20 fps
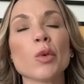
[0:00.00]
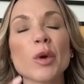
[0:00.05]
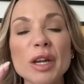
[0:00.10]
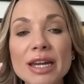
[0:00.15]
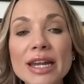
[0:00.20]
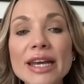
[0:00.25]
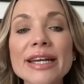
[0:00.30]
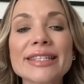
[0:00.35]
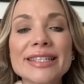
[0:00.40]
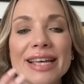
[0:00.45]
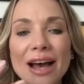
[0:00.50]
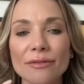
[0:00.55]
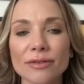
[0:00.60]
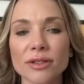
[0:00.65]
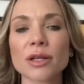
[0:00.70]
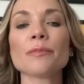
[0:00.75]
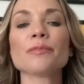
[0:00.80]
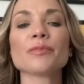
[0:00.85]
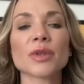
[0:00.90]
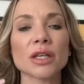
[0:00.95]
we need to have
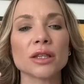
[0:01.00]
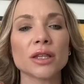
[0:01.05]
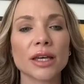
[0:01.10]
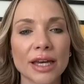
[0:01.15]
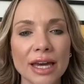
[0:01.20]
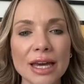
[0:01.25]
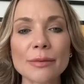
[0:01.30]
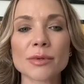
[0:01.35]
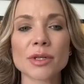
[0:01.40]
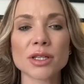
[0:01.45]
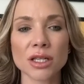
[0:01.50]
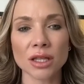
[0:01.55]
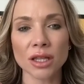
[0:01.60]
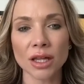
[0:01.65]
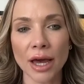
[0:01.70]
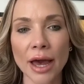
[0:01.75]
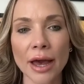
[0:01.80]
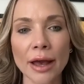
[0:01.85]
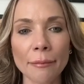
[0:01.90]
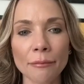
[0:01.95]
something that keeps us in
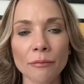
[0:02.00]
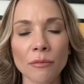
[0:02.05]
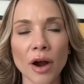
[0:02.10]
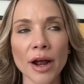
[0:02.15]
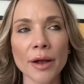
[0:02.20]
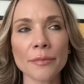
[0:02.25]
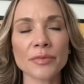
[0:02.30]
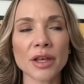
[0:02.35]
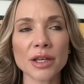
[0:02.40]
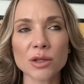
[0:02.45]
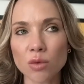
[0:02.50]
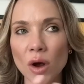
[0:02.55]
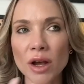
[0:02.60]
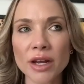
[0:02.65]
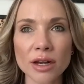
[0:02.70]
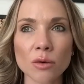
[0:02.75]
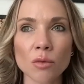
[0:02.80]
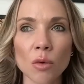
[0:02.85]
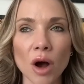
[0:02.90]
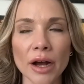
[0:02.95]
the game, right? That's why
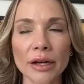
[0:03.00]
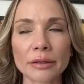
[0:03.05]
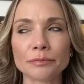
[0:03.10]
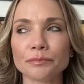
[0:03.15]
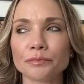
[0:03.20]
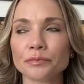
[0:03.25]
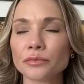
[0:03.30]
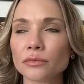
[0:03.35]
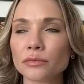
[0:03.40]
you need a why.